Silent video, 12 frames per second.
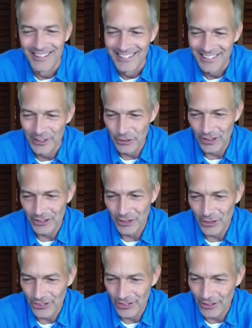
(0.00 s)
Conduct
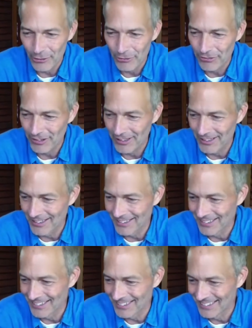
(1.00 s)
Yourself. I
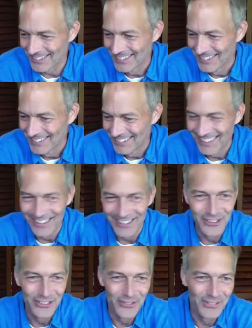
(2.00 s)
don't
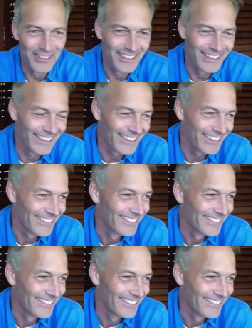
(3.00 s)
know. So yeah.